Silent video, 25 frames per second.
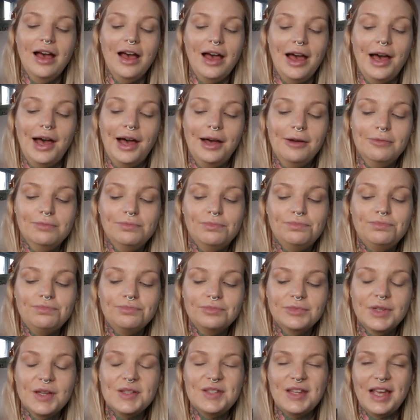
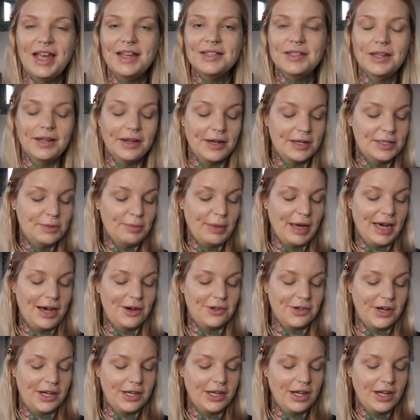because it is a nice powder.